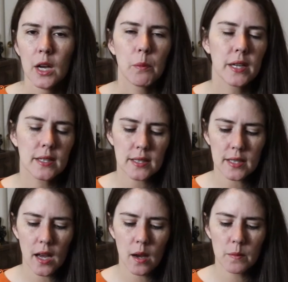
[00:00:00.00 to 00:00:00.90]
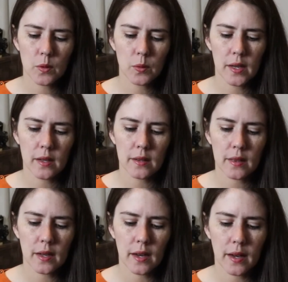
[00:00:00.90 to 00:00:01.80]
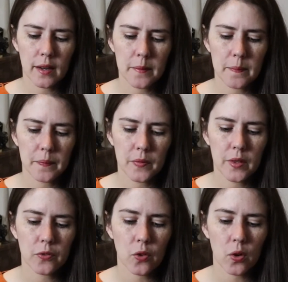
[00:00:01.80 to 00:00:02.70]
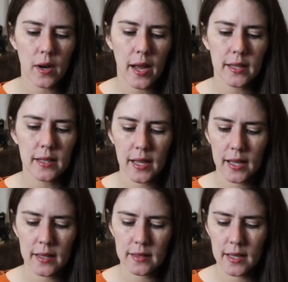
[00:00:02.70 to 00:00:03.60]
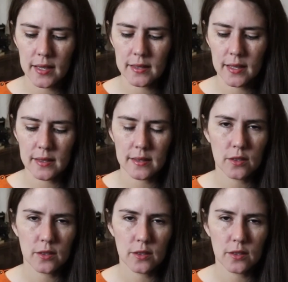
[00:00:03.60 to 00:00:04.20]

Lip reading: but it does come with the fluoride, and it is